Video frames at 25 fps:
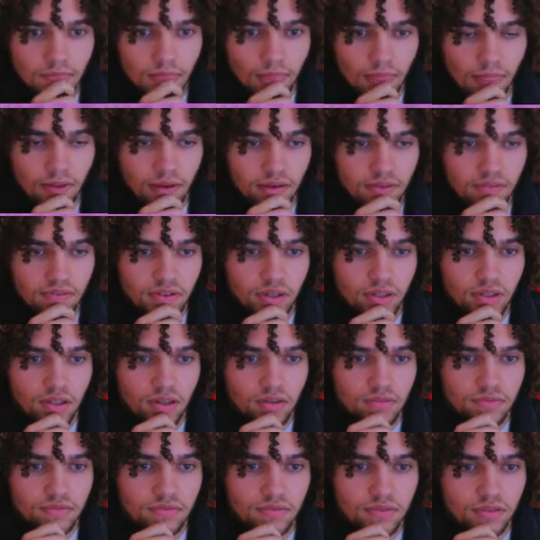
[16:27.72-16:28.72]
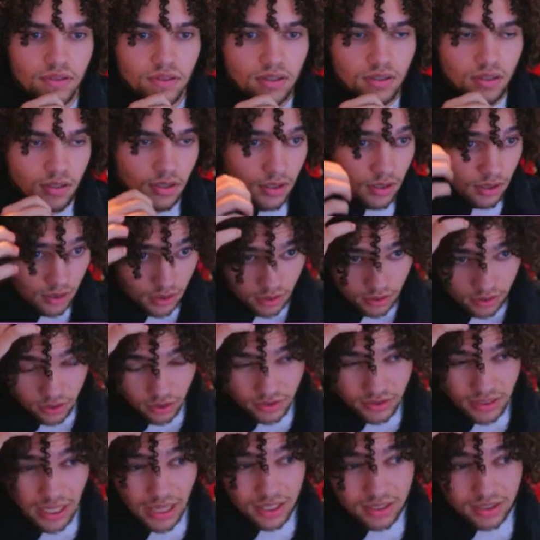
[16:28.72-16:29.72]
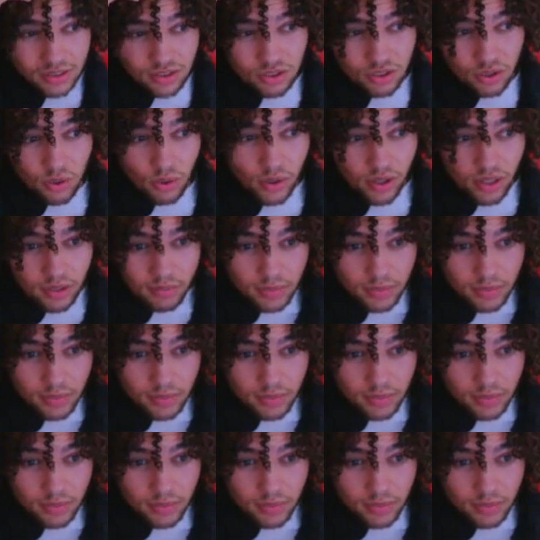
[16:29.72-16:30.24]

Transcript: Alright, fair enough. So Salic is annoying